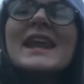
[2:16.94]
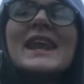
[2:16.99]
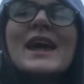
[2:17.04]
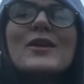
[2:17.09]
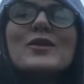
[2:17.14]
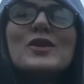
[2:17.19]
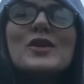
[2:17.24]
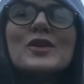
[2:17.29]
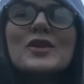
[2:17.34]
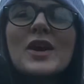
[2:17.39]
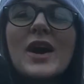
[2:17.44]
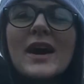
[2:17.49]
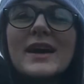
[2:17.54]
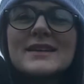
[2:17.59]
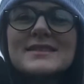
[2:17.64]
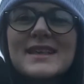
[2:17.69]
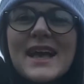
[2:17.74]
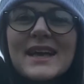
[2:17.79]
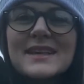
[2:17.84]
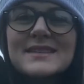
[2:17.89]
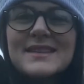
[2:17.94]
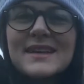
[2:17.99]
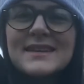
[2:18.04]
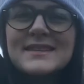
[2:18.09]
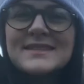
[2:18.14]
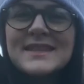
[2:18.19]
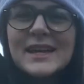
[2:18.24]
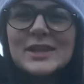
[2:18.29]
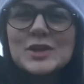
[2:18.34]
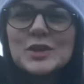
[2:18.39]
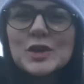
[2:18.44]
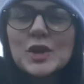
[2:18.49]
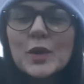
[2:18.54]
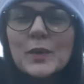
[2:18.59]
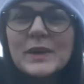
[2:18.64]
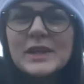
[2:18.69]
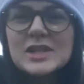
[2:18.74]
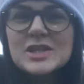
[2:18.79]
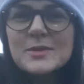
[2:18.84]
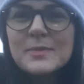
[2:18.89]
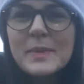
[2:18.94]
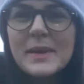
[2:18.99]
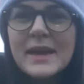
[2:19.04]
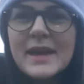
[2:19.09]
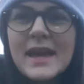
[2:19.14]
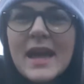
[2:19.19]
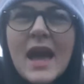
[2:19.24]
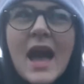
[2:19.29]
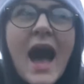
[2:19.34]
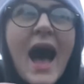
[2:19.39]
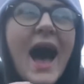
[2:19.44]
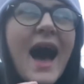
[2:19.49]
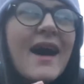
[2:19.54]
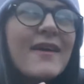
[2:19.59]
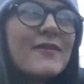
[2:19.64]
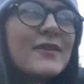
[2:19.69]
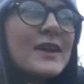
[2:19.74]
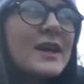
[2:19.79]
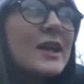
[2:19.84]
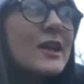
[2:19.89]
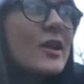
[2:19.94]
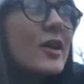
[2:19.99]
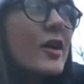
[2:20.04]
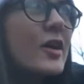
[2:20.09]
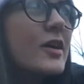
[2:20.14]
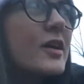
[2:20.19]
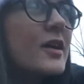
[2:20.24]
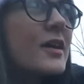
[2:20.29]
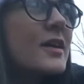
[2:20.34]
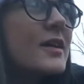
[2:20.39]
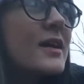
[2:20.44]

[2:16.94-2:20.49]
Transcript: Now you guys, as I said, you're going to be having a look,